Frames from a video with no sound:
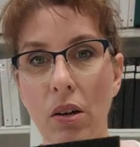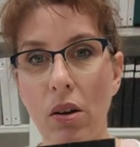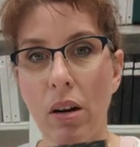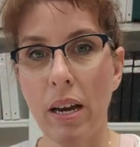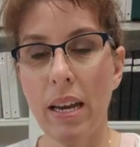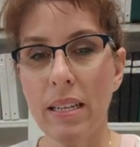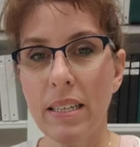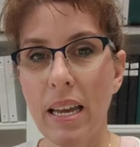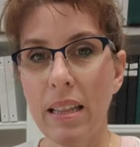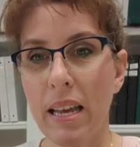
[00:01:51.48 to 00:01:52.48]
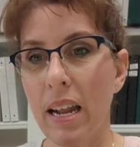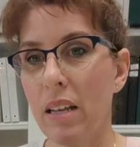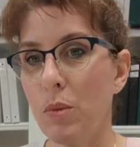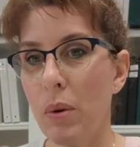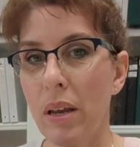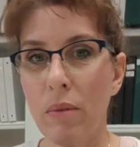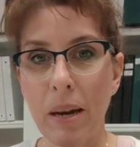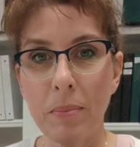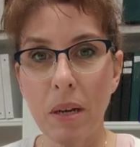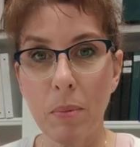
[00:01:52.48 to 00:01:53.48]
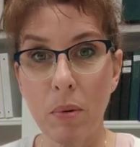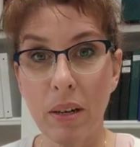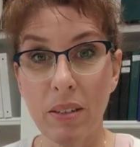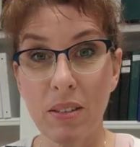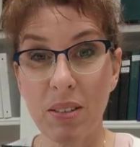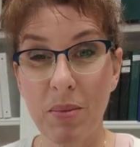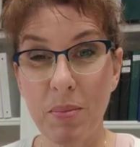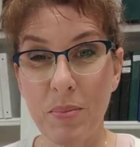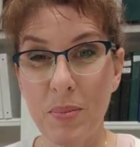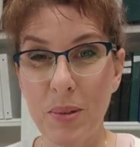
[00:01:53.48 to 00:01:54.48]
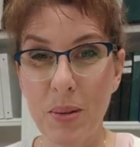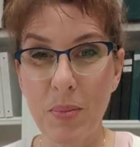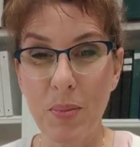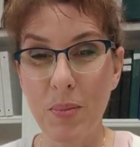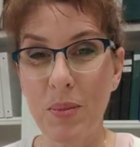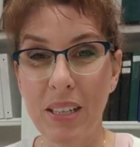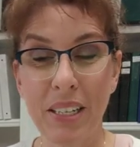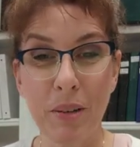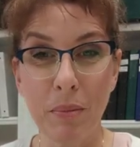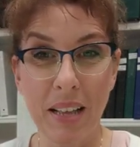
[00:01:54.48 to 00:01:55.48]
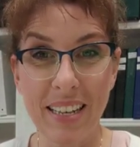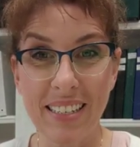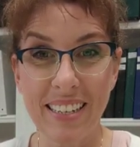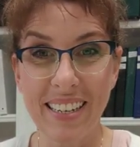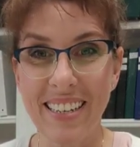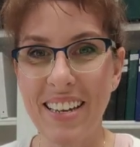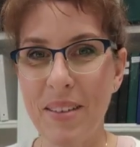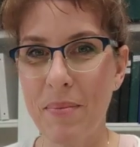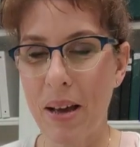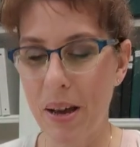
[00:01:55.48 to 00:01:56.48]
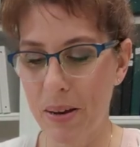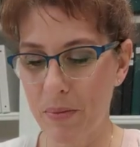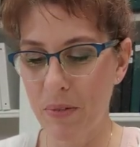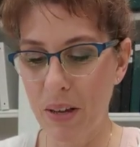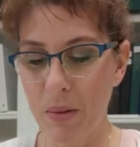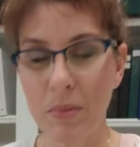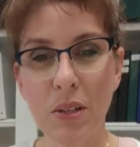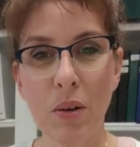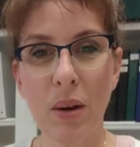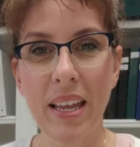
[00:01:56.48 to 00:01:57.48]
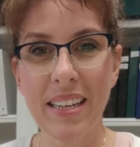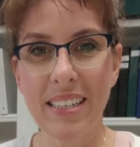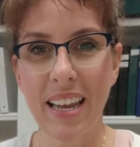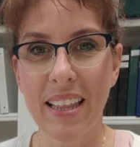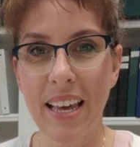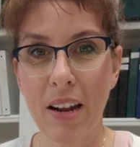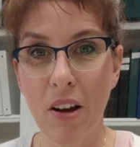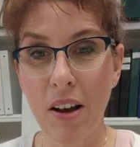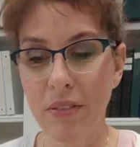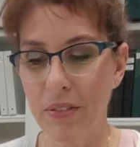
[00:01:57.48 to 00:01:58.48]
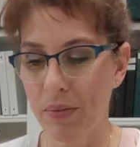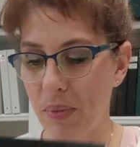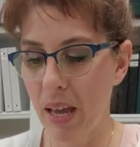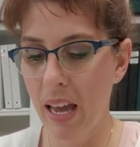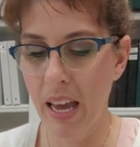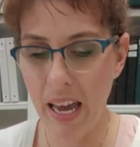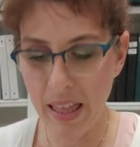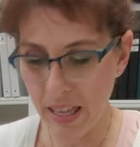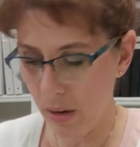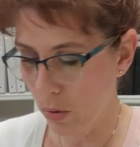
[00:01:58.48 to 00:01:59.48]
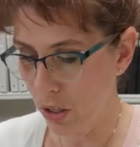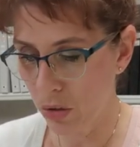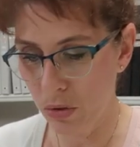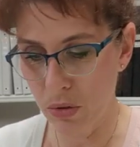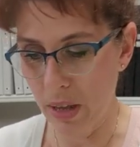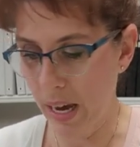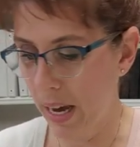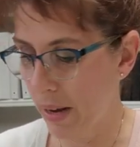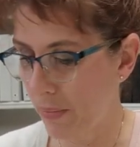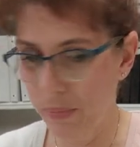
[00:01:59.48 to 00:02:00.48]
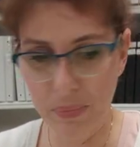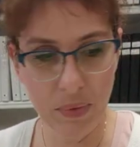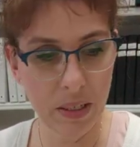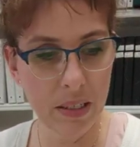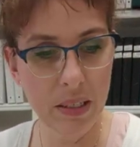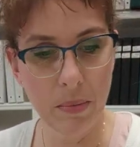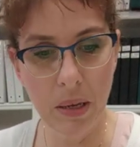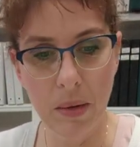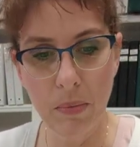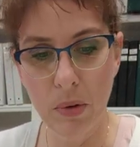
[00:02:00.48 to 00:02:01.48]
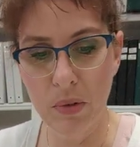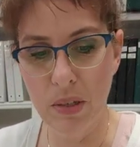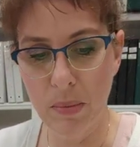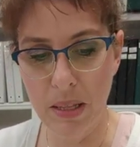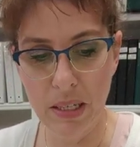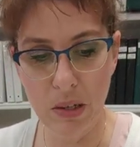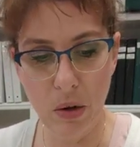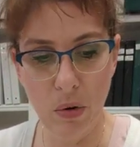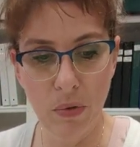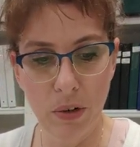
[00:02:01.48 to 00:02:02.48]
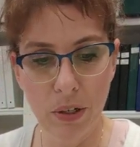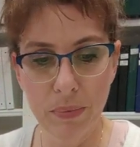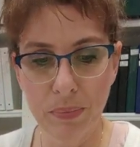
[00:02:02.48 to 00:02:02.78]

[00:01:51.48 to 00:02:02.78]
All right, take that out. It's probably wrapped up around some clear plastic film, so go ahead and take that off. And then when you do that, let's see, I can move some of this over.